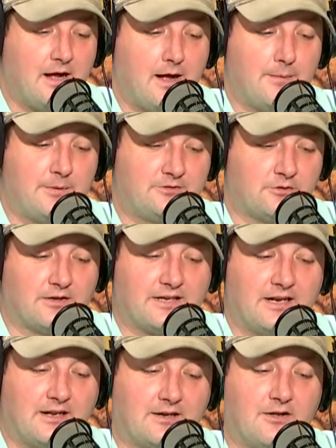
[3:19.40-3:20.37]
Um, but you're
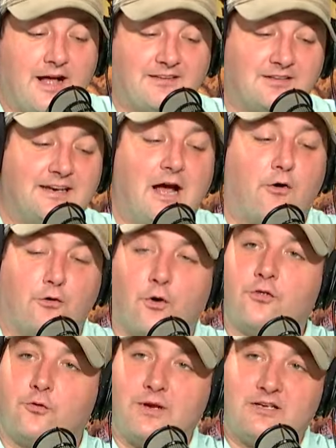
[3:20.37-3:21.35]
looking at a class that now in
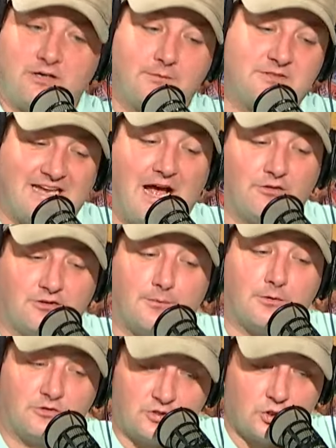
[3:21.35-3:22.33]
on three jumps down to
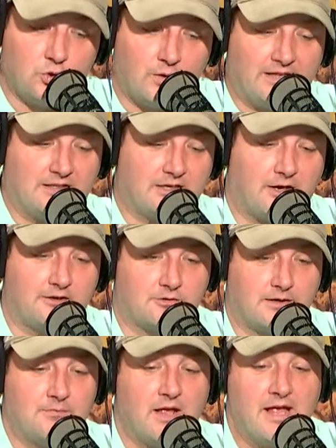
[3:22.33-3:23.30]
number two in the
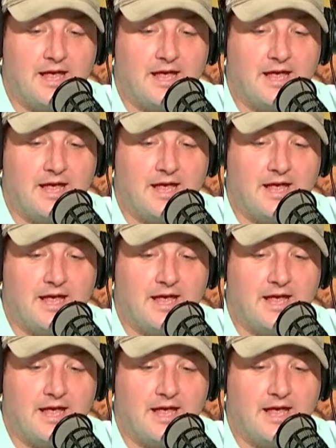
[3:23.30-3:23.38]
country.